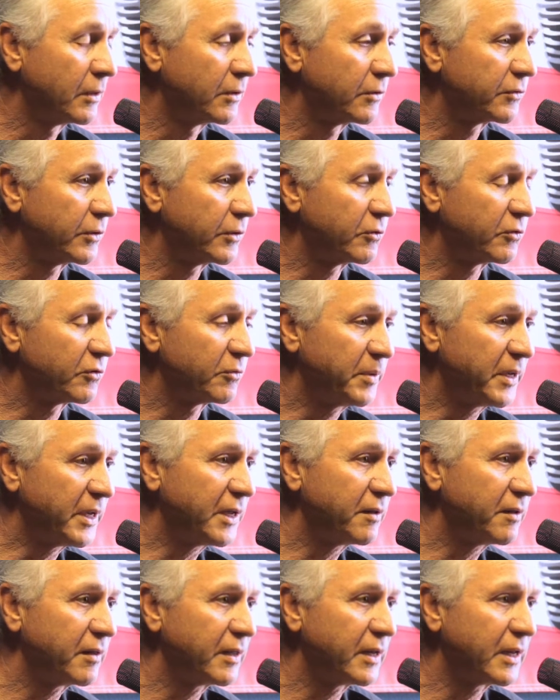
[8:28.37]
So
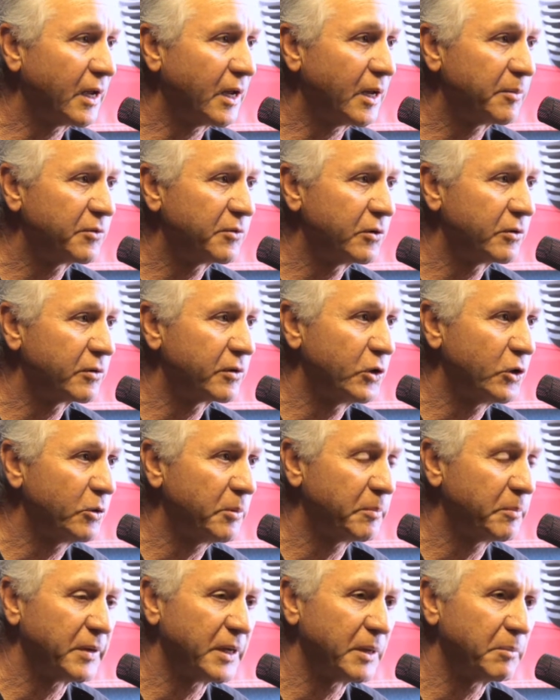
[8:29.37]
speaking to the Iams
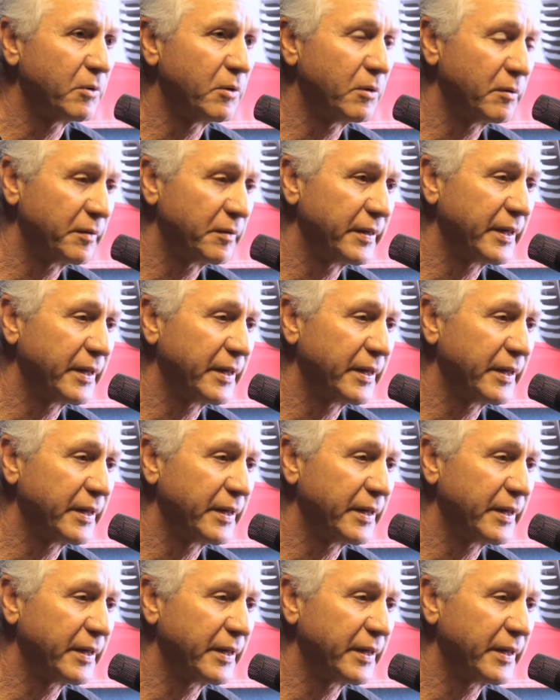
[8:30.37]
Eukanuba people,